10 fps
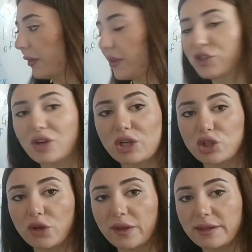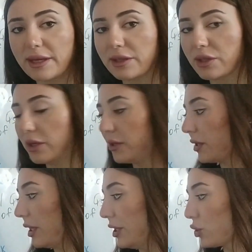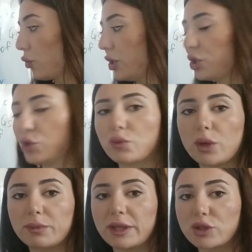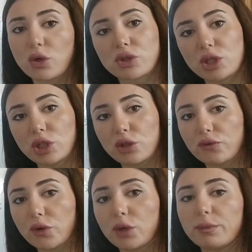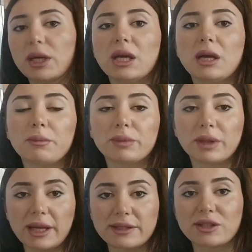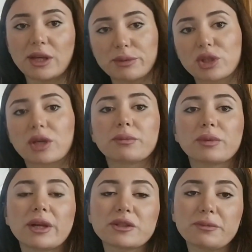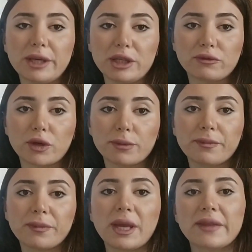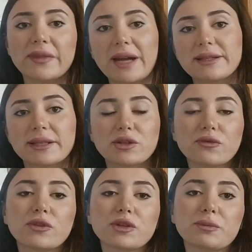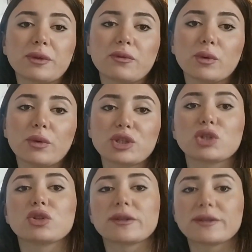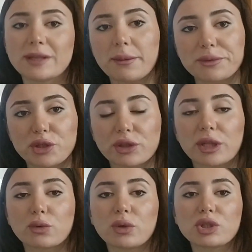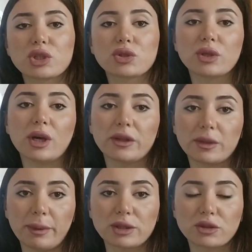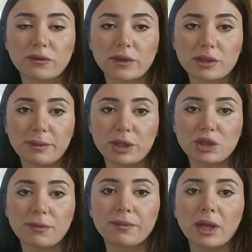the structure of the sentence is question word plus auxiliary verb plus subject and plus main verb. That is the difference between question to the subject and question to the other parts of the speech.